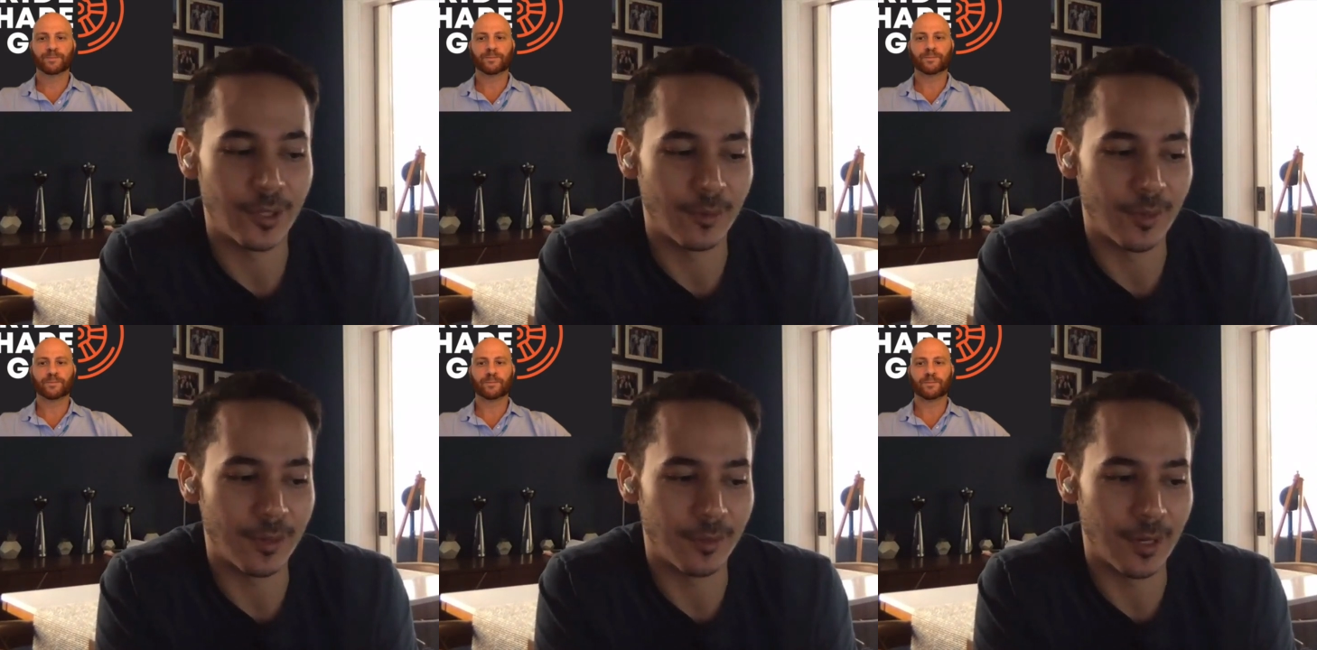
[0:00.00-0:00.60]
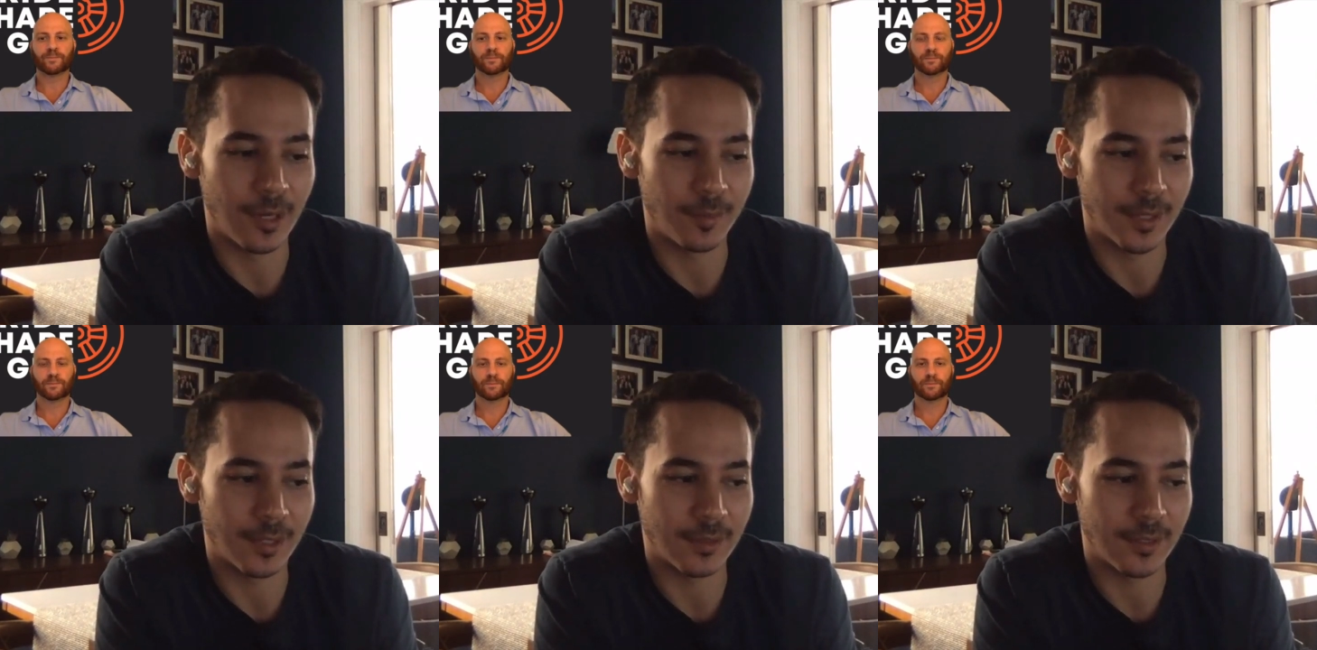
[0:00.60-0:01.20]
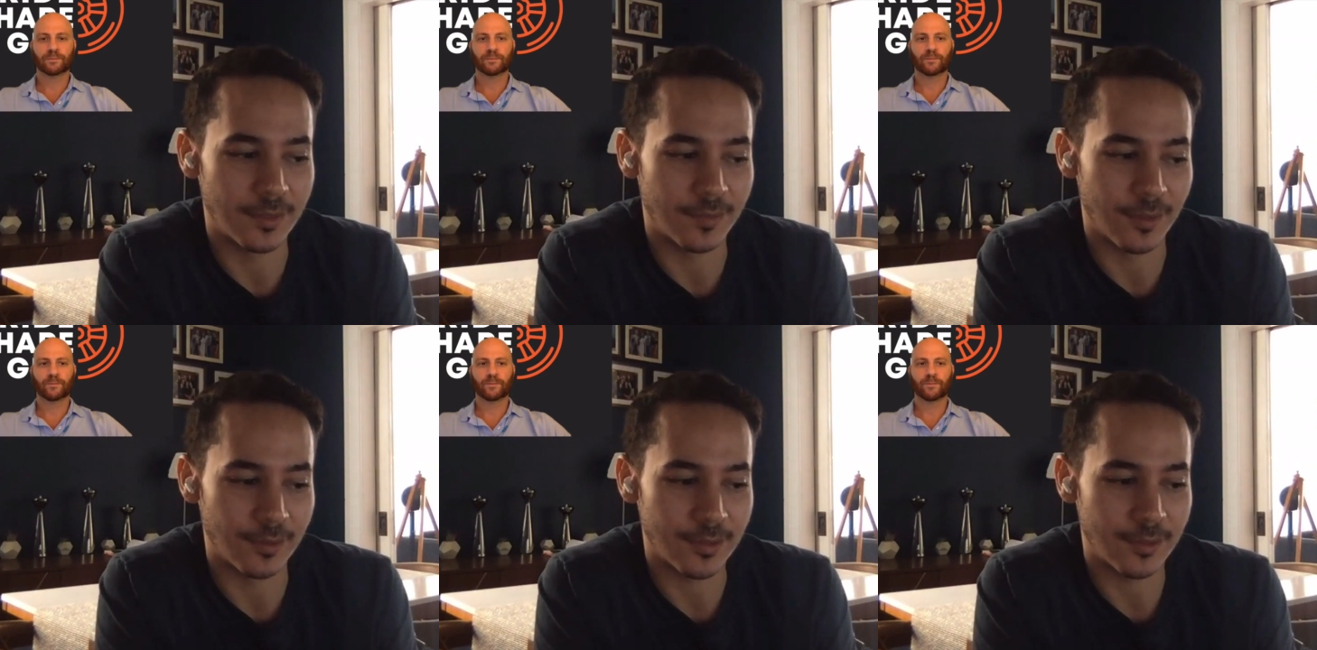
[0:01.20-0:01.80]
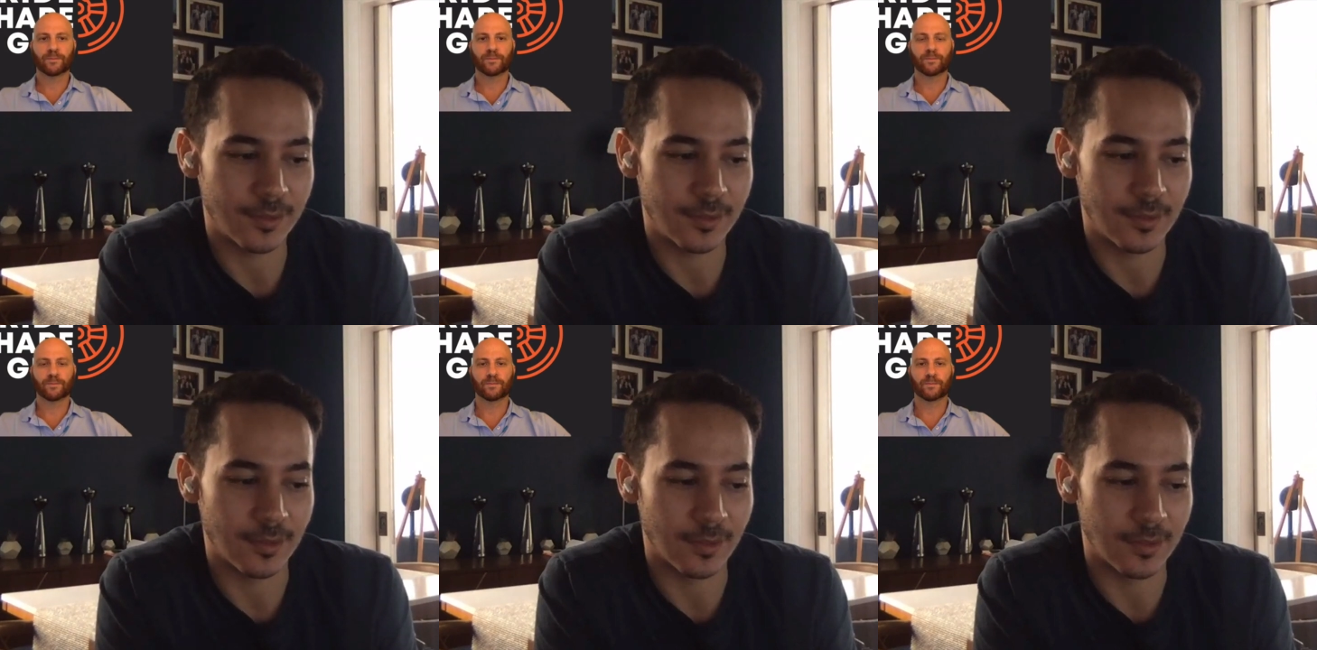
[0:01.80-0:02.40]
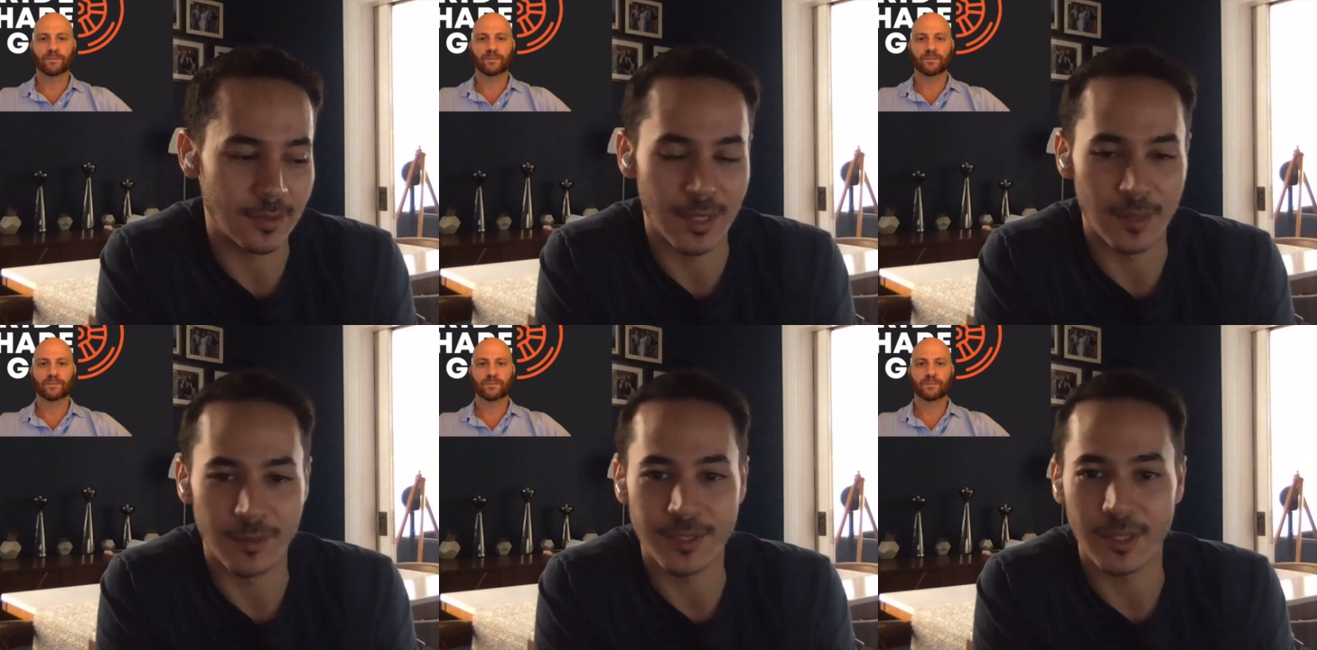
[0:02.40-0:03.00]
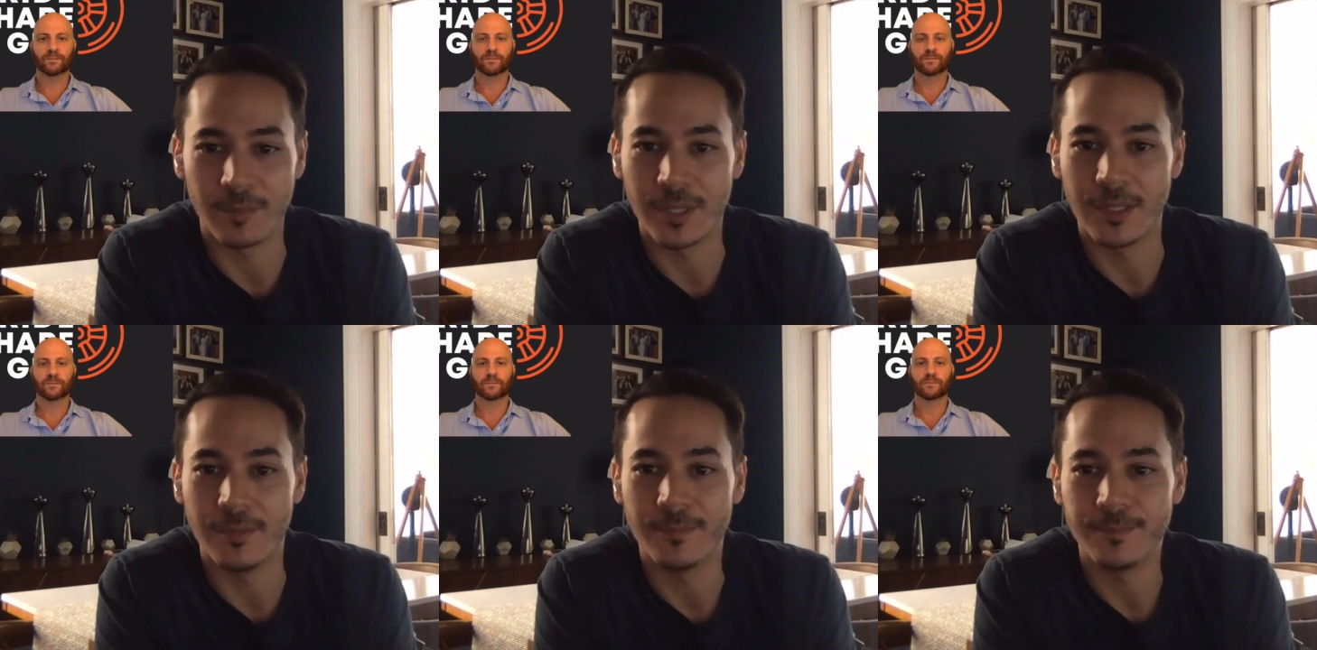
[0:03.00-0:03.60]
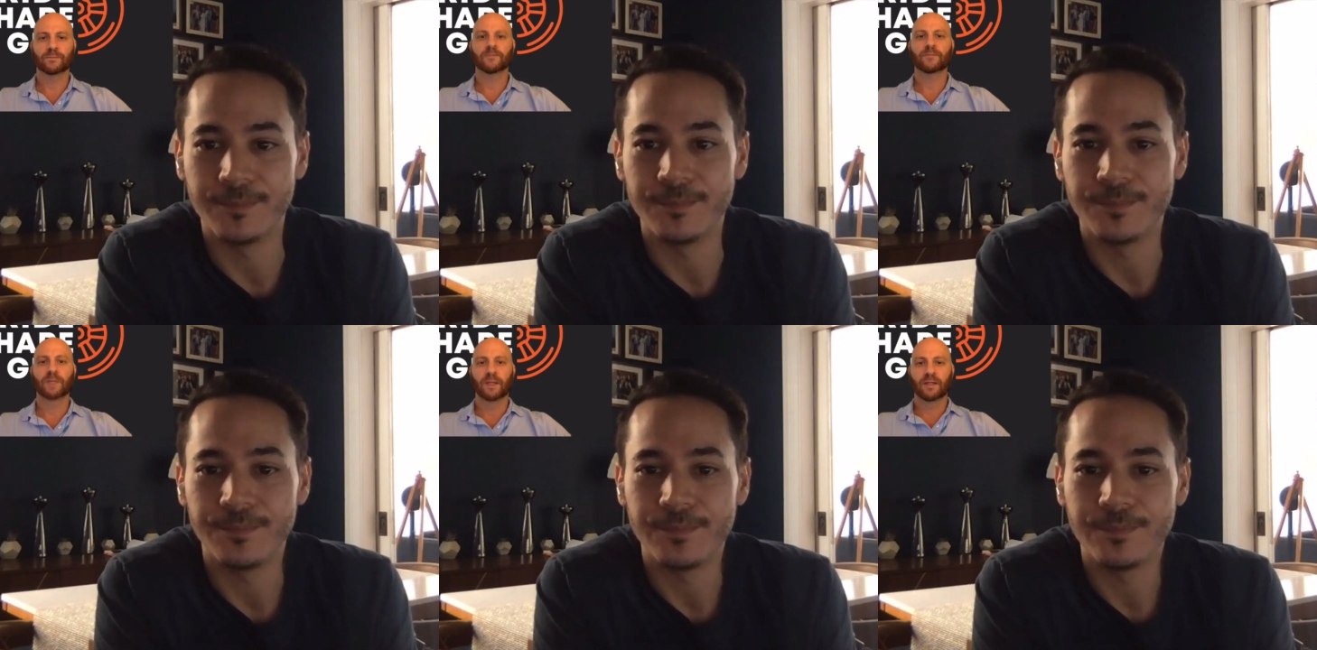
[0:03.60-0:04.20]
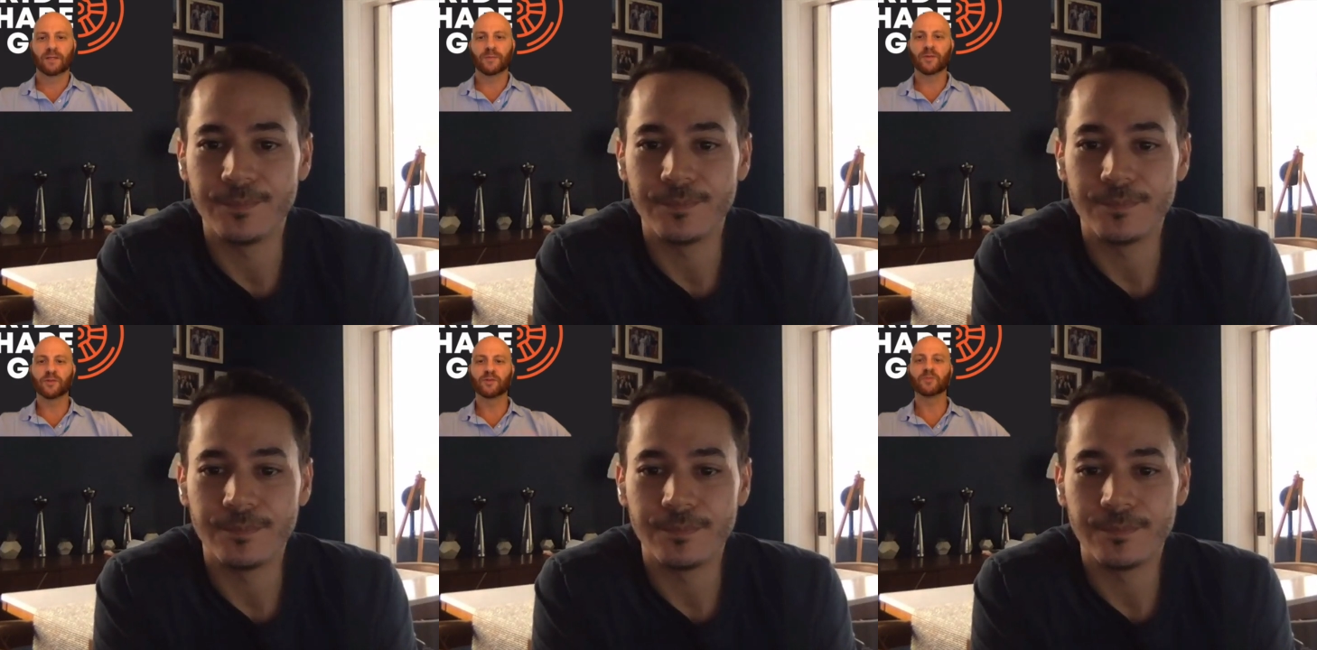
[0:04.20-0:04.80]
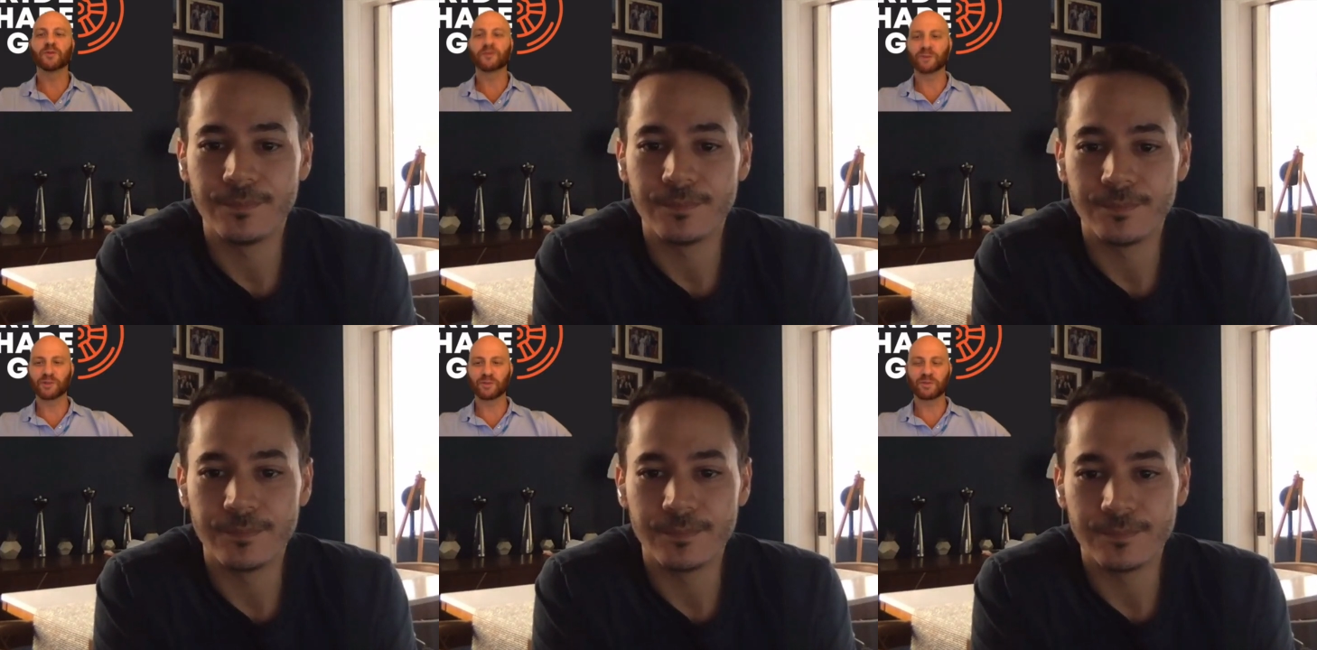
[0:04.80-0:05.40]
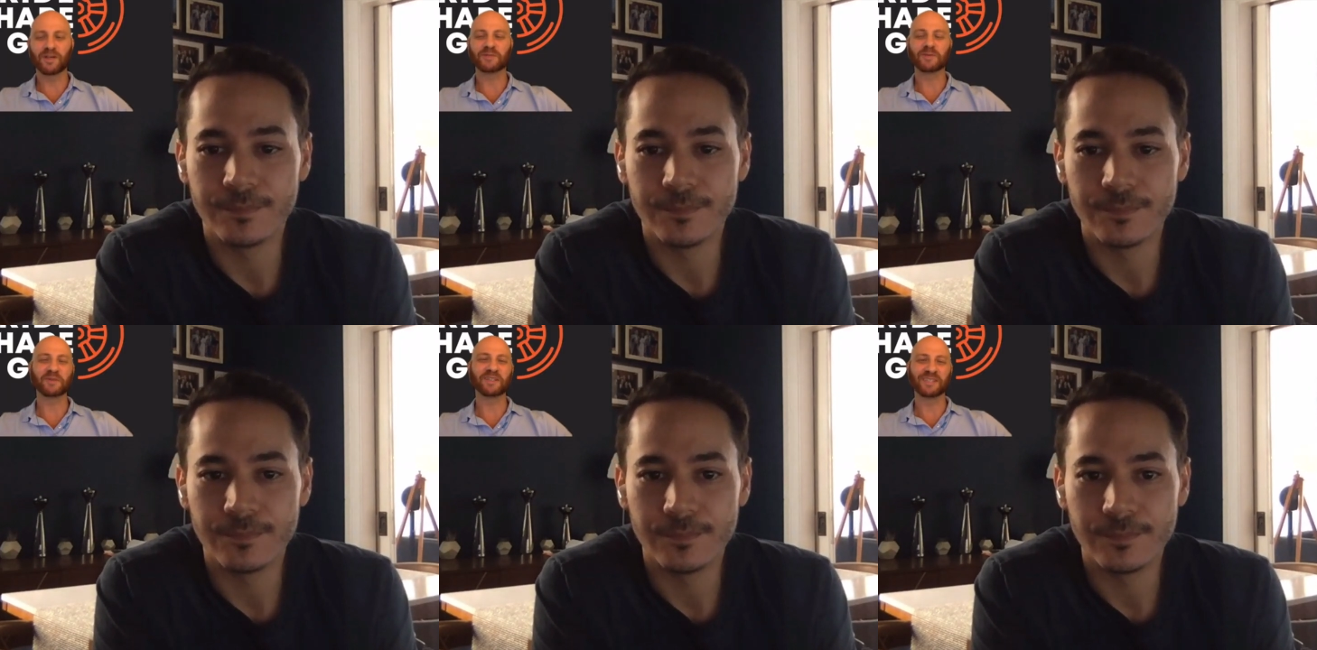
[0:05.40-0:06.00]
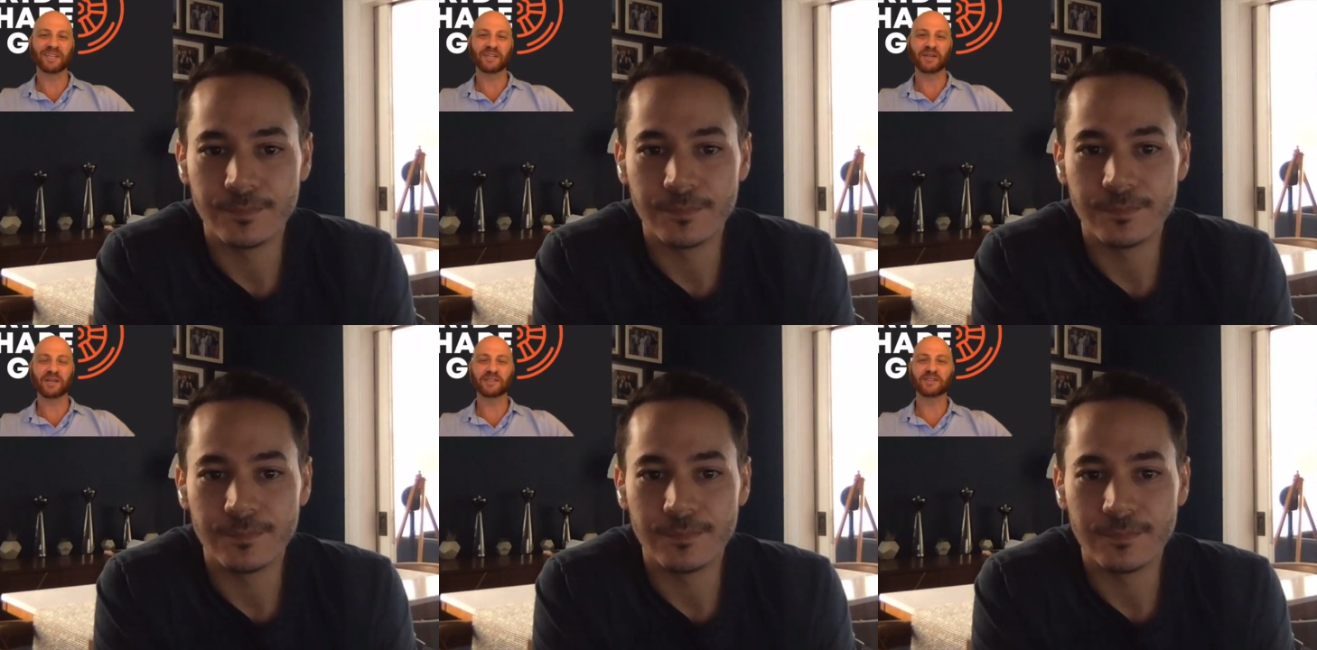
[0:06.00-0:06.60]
Speaker 1: you know, we, we're helping these folks to, to be able to compete.
Speaker 2: Let me throw two more future possible things at you. I used